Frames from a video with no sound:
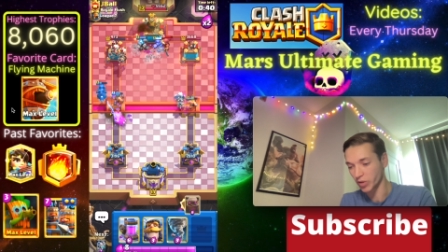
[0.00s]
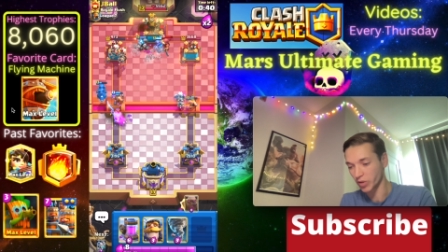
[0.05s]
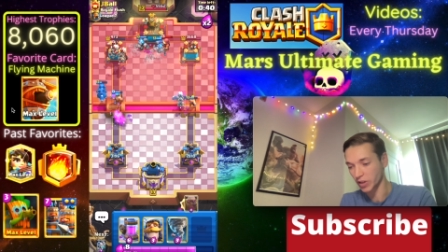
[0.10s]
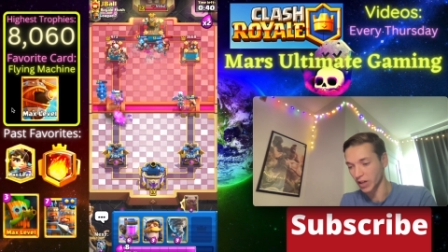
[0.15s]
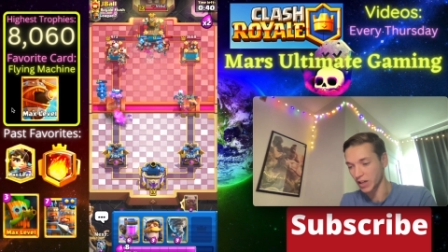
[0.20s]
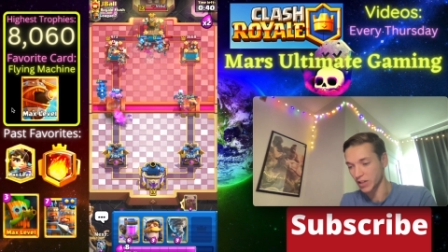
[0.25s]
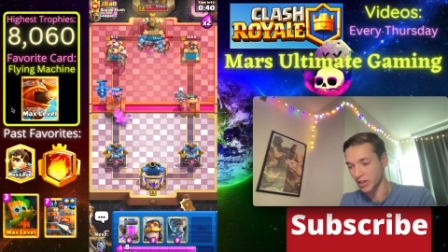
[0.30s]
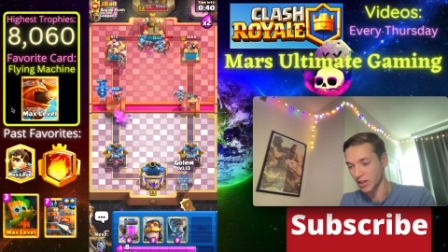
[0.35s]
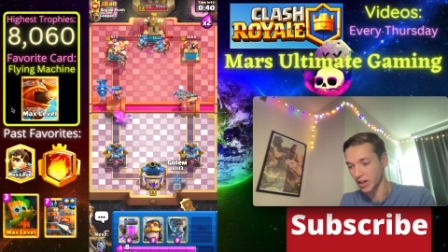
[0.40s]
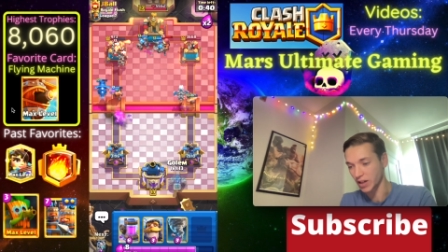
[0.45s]
But
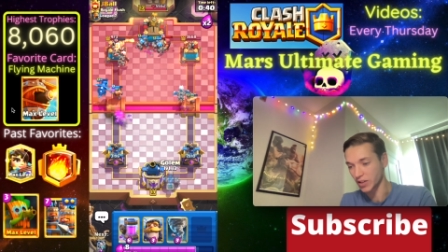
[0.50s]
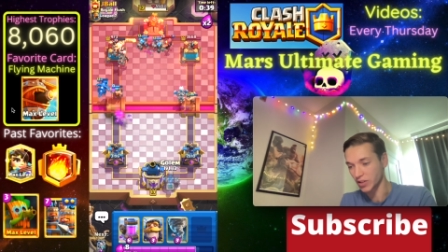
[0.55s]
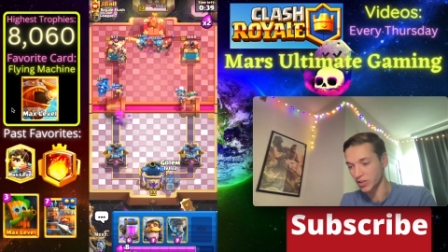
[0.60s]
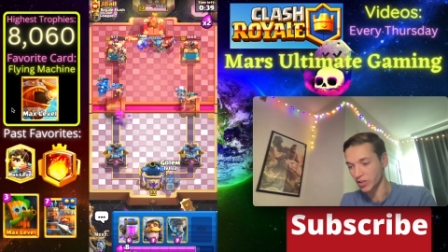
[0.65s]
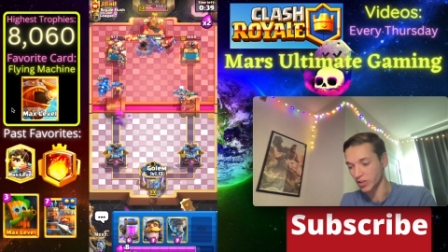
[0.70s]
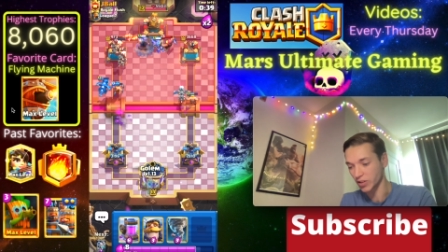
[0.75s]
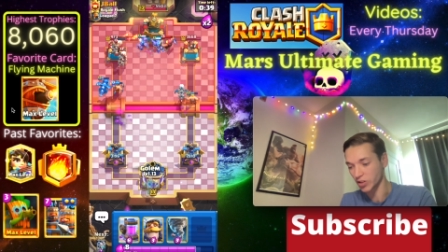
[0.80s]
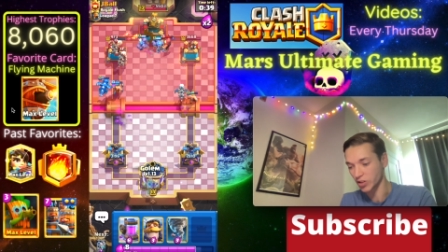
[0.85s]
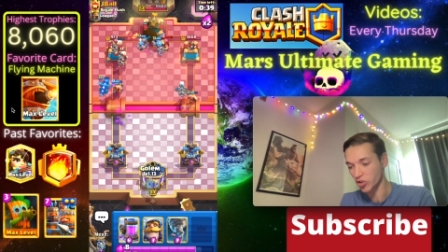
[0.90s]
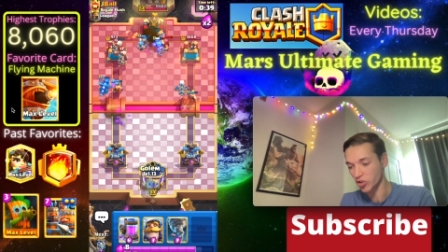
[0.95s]
guys,
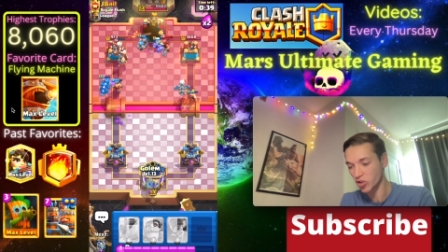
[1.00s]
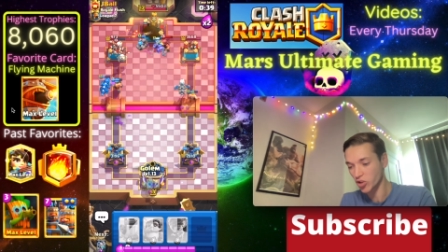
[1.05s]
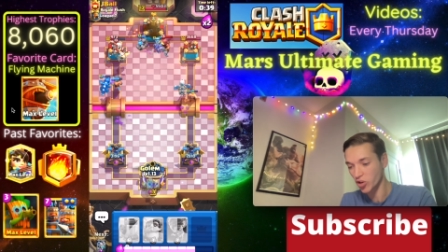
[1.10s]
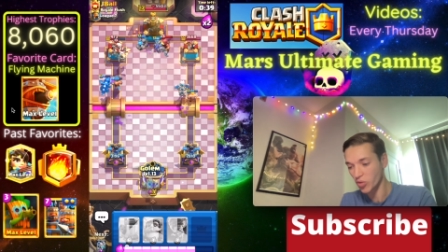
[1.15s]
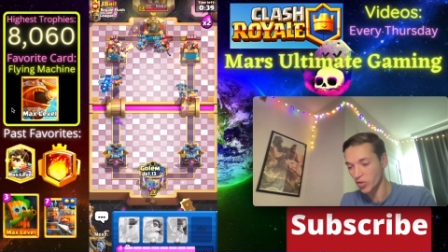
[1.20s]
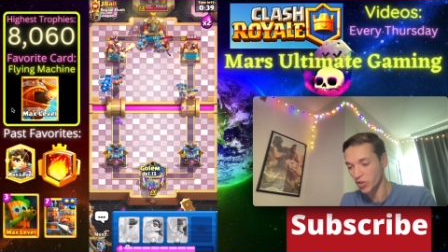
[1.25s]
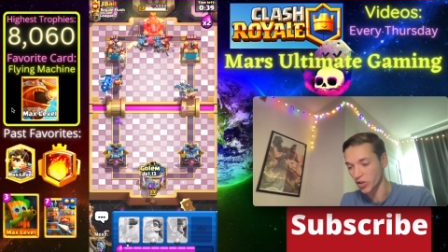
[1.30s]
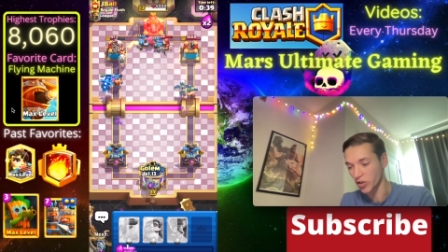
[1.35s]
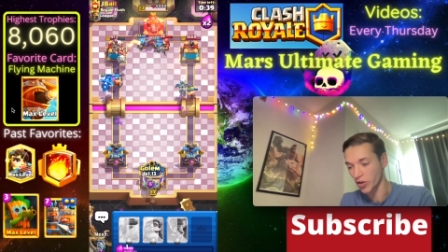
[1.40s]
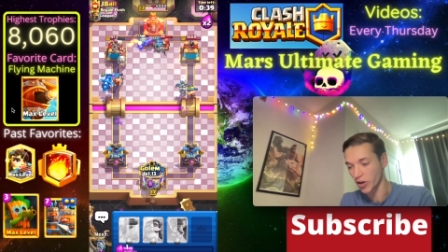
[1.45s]
honestly, let's just go
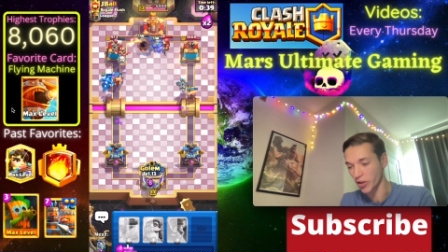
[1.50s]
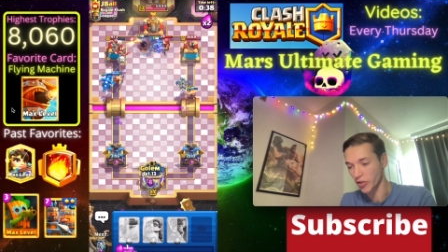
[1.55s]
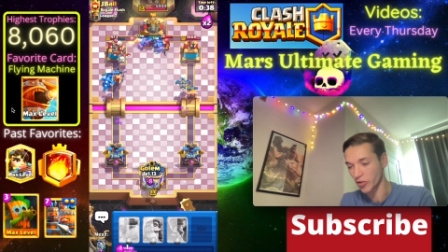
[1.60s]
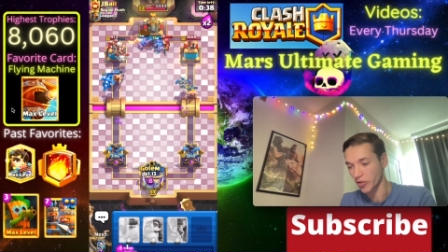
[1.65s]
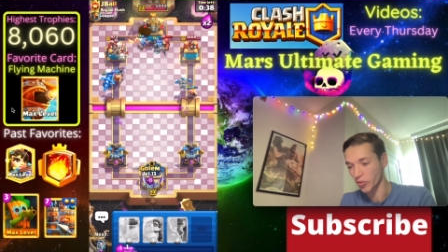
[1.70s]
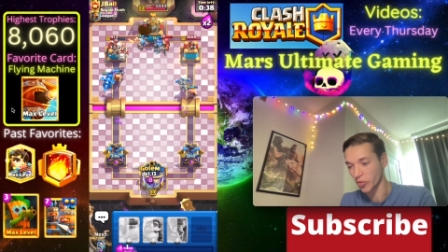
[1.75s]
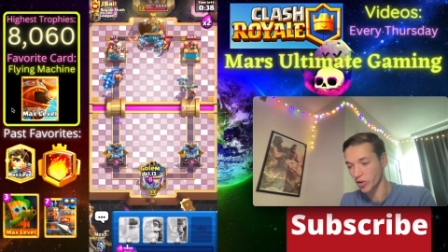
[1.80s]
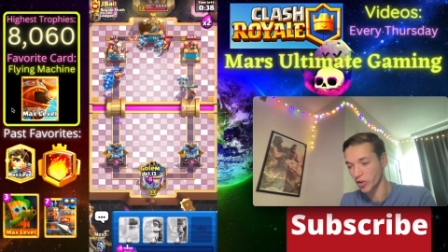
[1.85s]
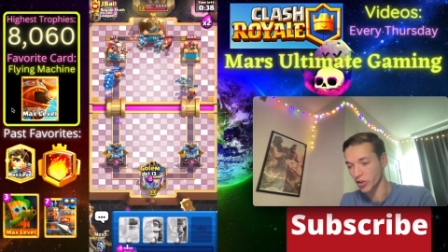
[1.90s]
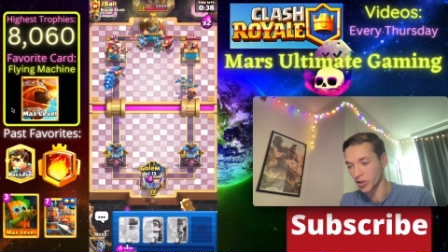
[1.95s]
with
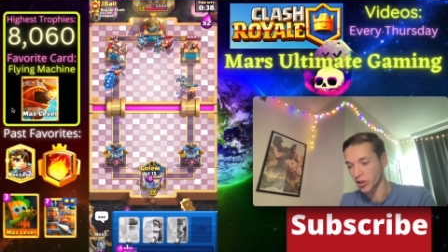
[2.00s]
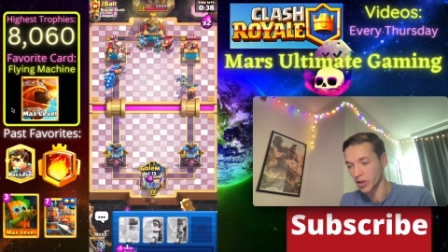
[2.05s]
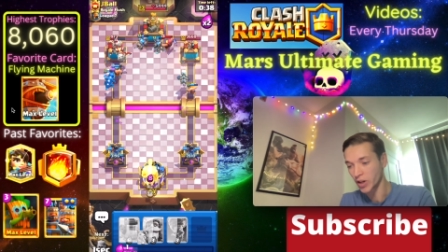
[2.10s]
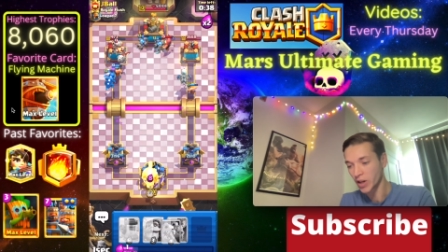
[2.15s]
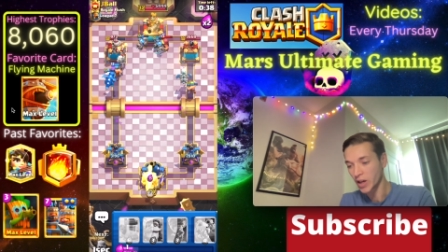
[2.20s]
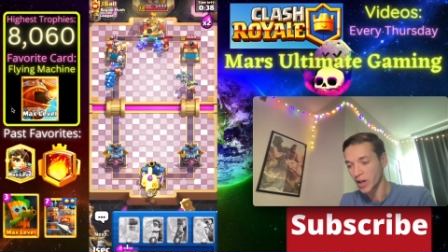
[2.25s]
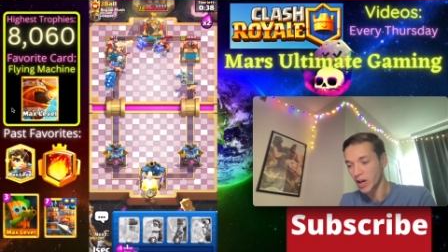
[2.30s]
another one